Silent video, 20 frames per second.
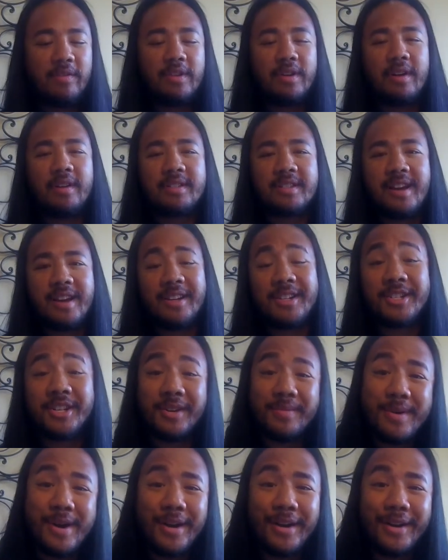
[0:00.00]
though I was talking shit
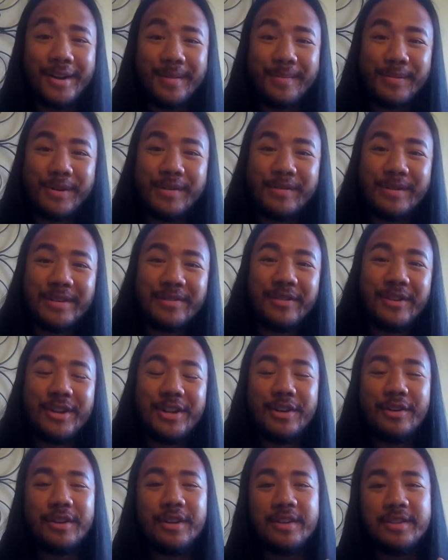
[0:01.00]
about it on a previous
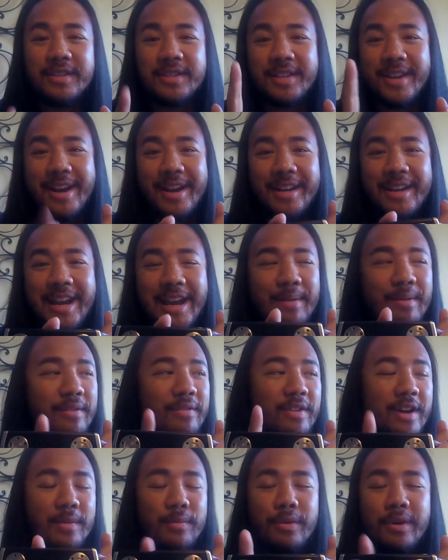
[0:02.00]
video, is a Scotty
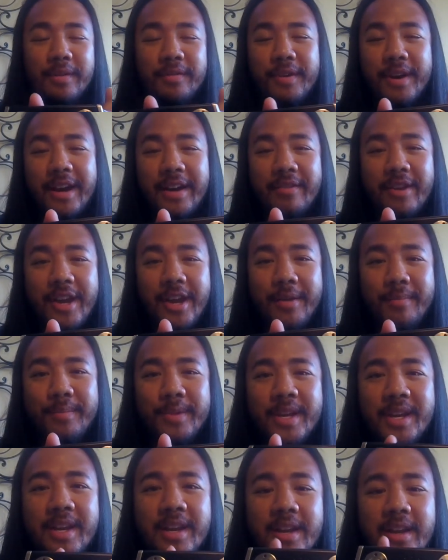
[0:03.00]
5.5M.
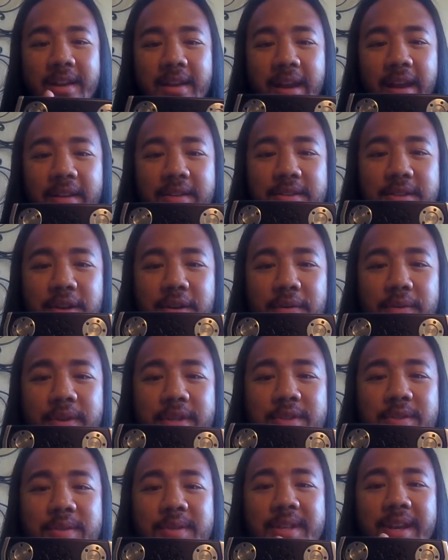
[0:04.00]
And so
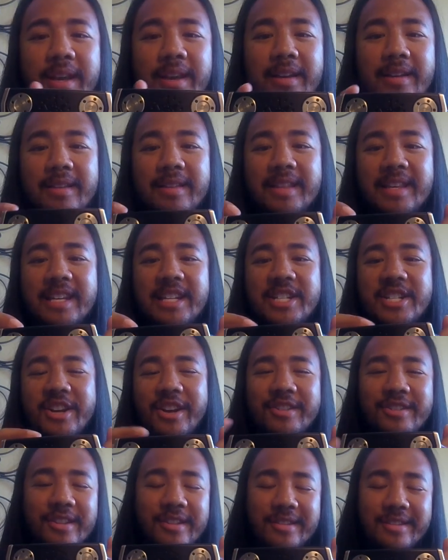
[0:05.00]
this was like the
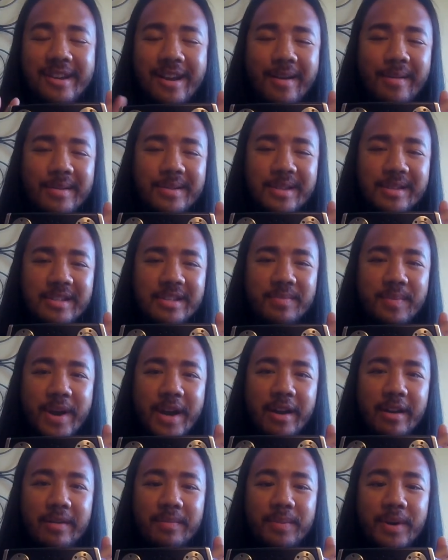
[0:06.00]
Justin Thomas
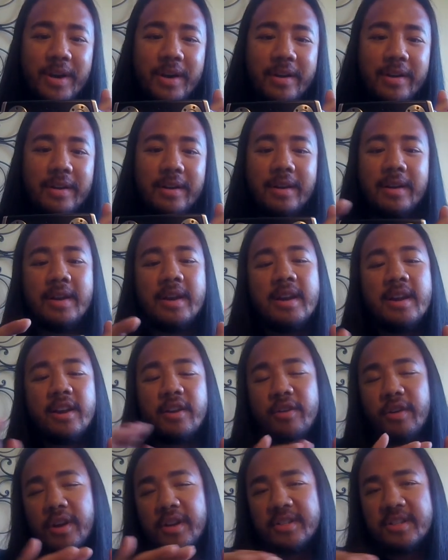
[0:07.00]
inspired putter.
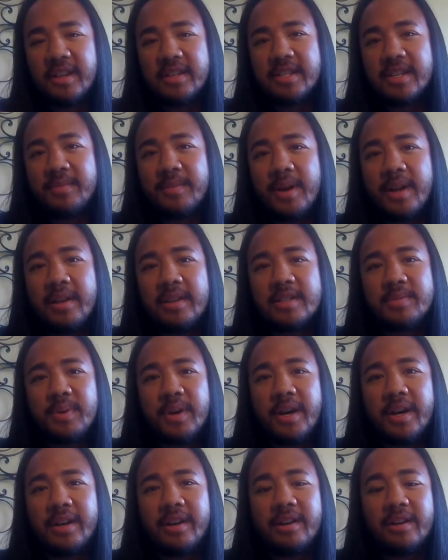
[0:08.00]
Criticism on this
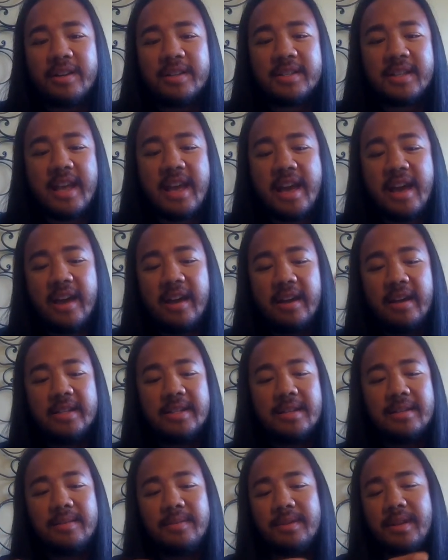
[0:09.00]
putter is that
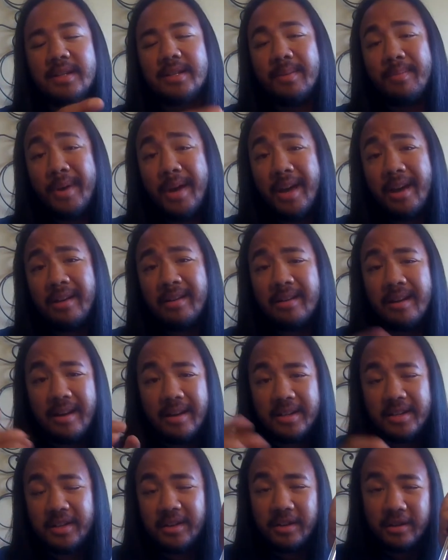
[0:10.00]
it's a bend.
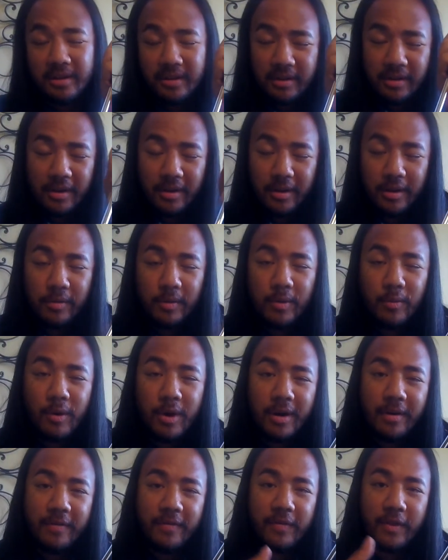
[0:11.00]
Actually, you would
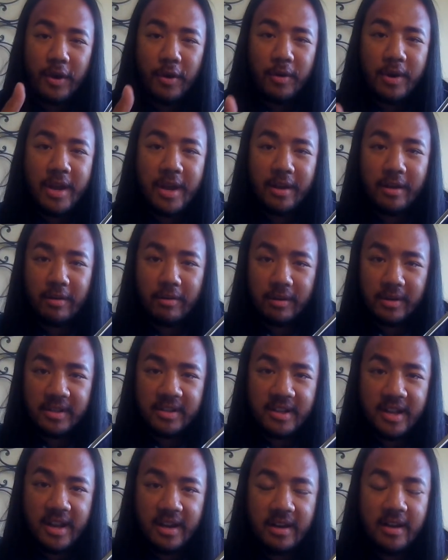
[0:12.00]
want a flow neck or a
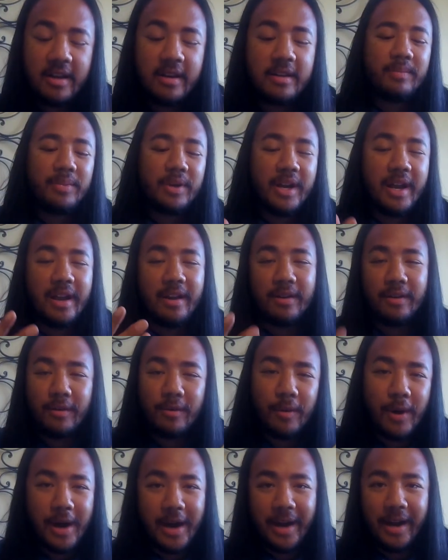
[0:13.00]
slant neck, but I know
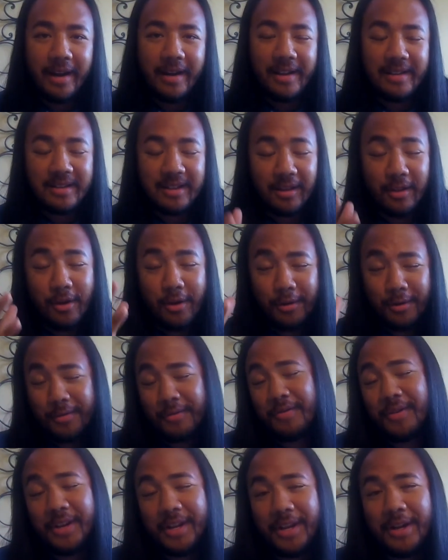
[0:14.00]
why, and that's a longer
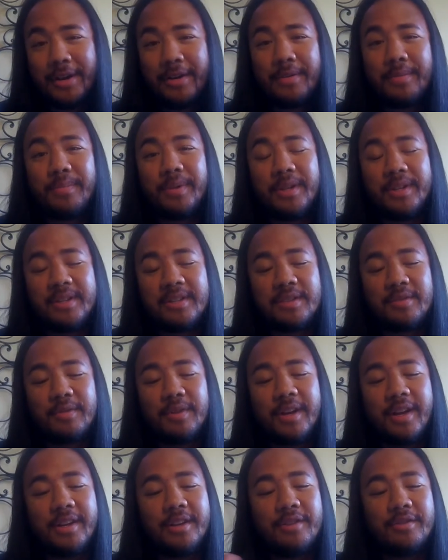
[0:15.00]
video. But this is
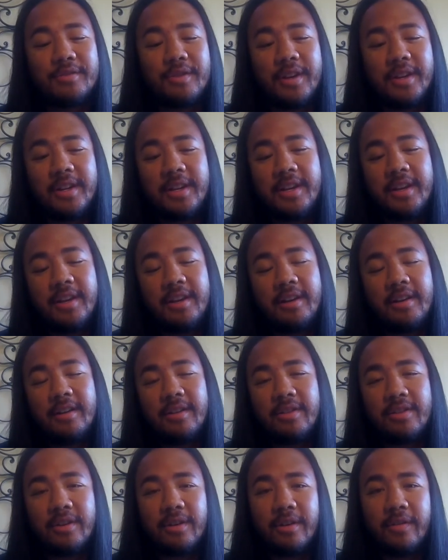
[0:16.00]
what I use right
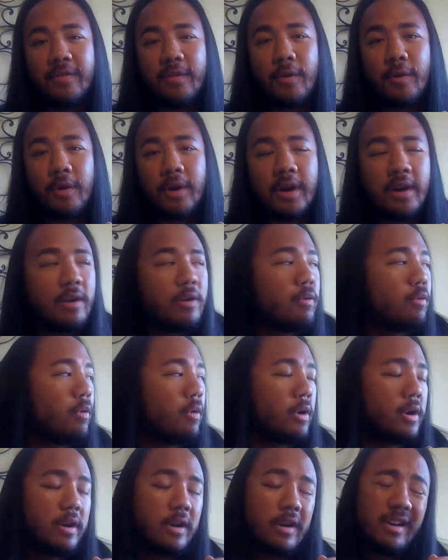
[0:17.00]
here,
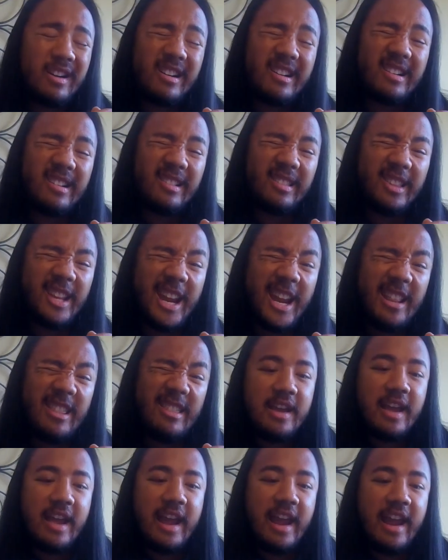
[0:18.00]
34.25
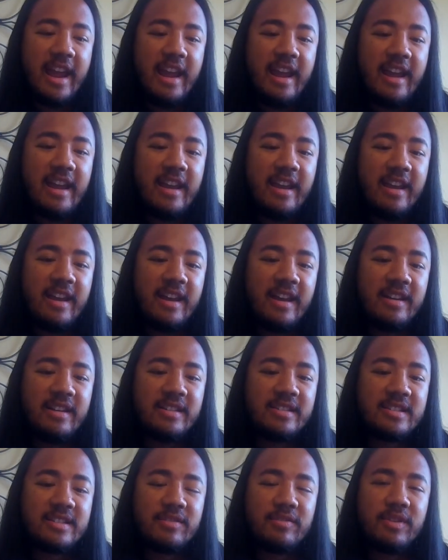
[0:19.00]
length. And
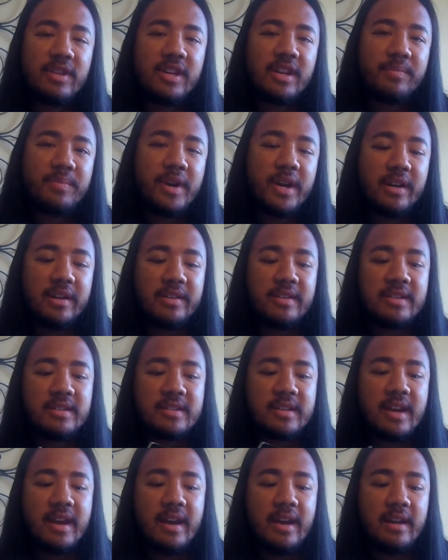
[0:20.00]
this is a really good putter. This
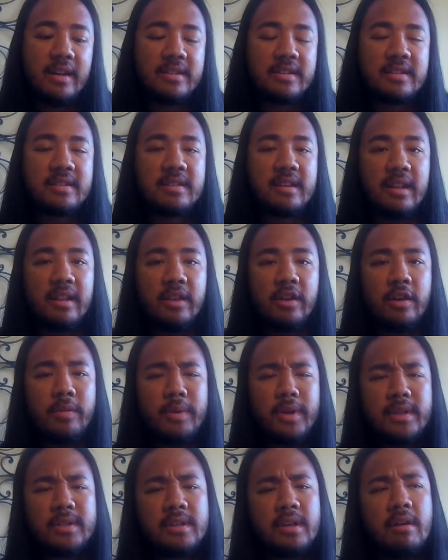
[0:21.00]
has got a little
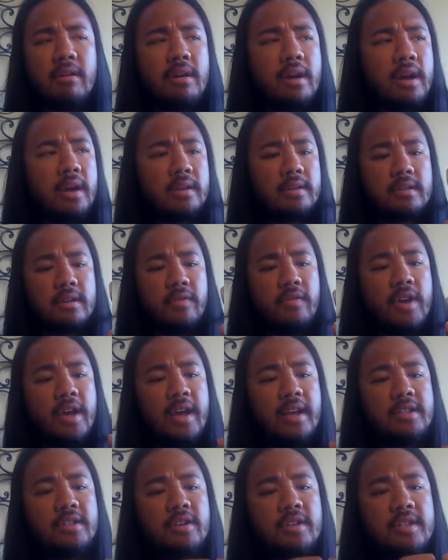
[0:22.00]
bit of toe hang, so
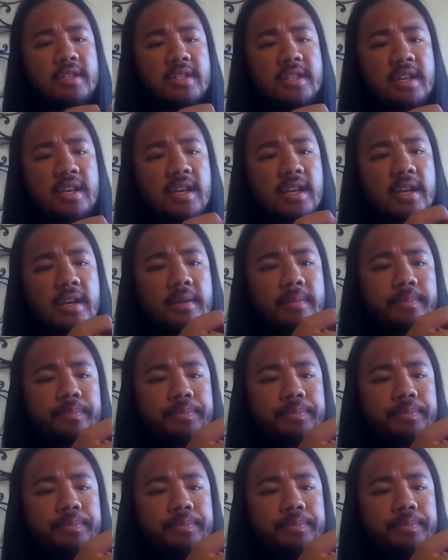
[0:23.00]
as you can see,